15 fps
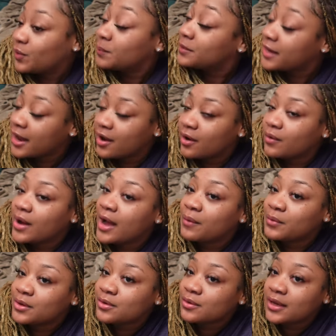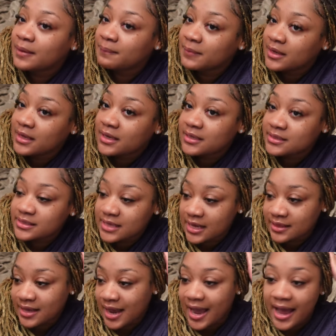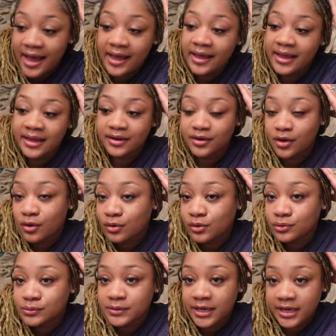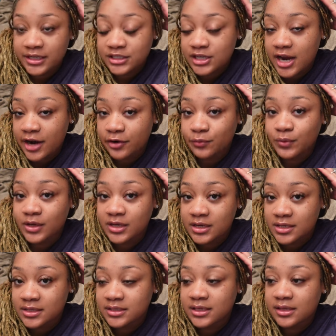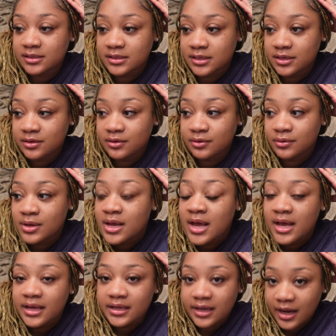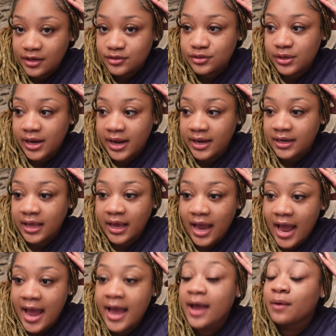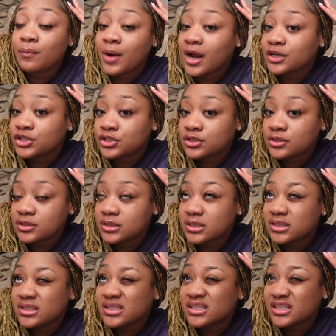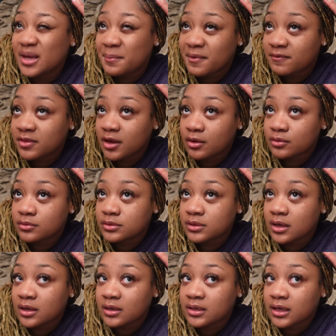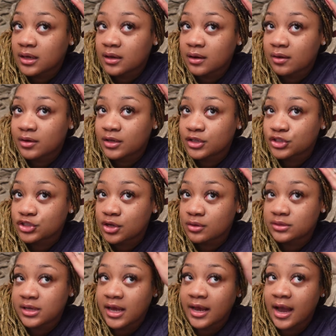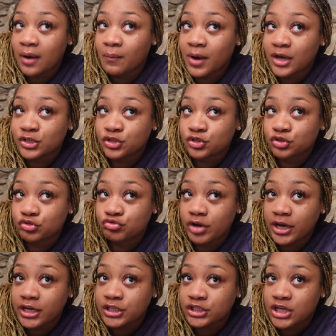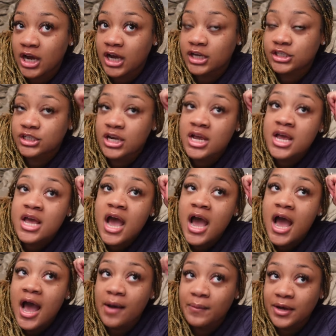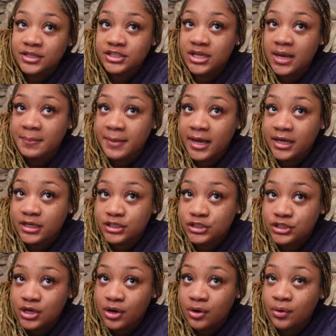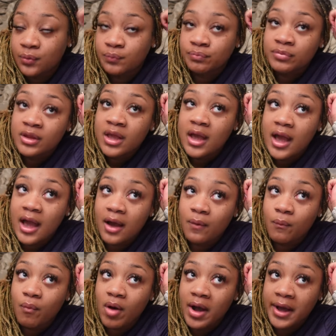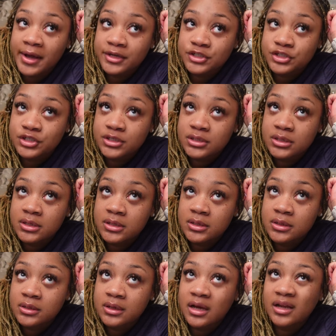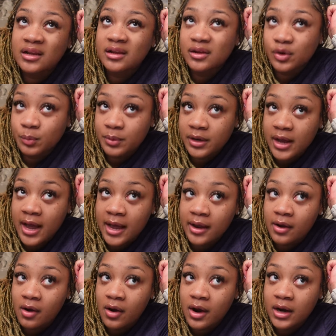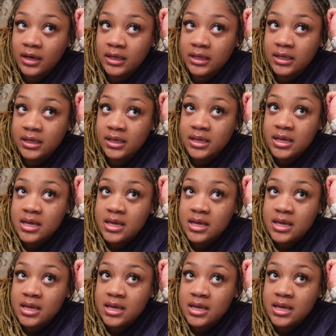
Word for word: Now, I will admit and say that I had no clue who Dan Schneider was until yesterday. Like, I watched some of those Nickelodeon shows. Like, I watched Drake and Josh. I watched The Amanda Show. I watched a little bit of iCarly.